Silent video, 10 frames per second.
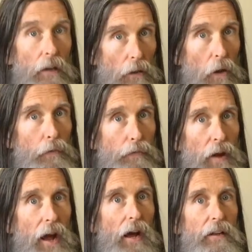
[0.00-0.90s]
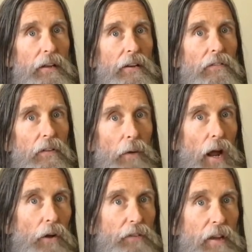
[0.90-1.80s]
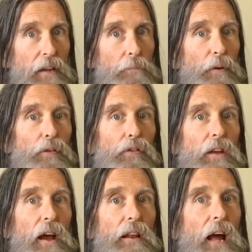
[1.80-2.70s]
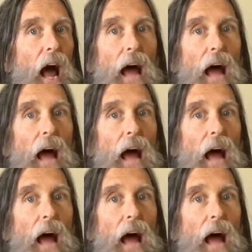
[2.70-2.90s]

low fat, around ten percent.